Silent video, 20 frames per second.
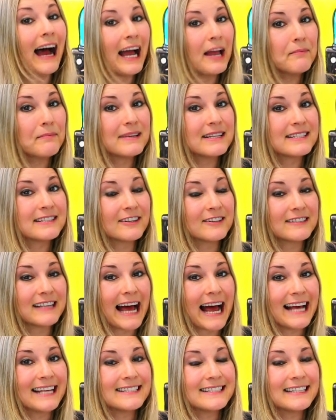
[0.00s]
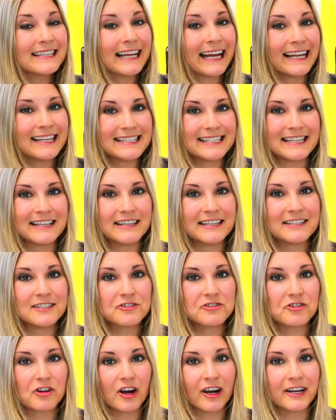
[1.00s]
I'm Miz Artastic, and in
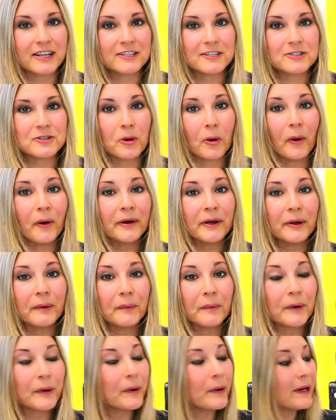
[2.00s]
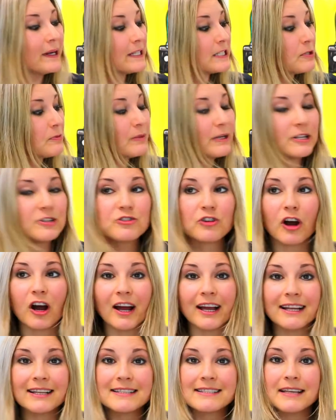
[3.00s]
this drawing tutorial we're going to be
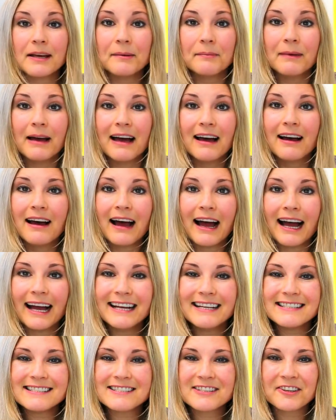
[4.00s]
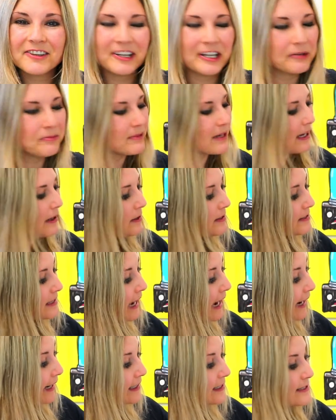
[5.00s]
drawing some ice cream, because
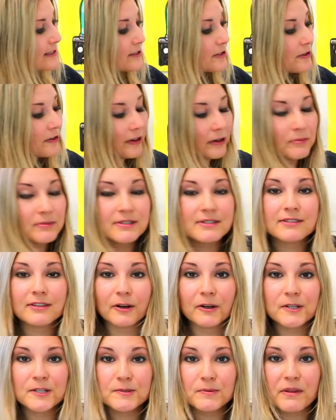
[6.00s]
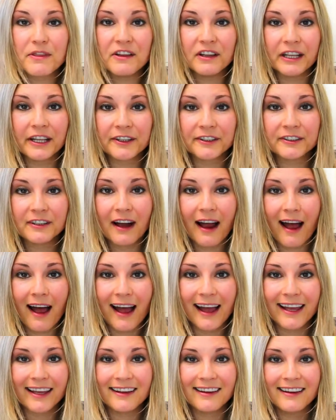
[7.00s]
ice cream starts with the letter
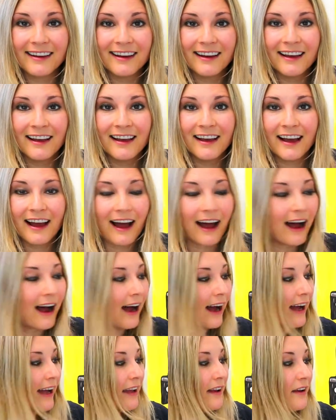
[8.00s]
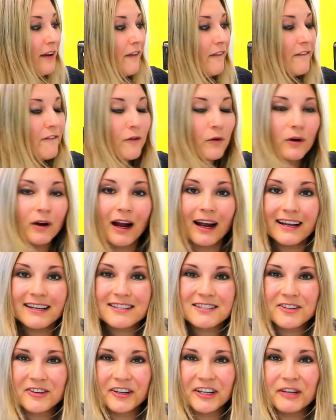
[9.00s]
I. I for
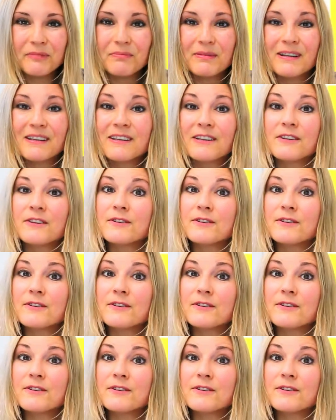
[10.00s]
ice cream.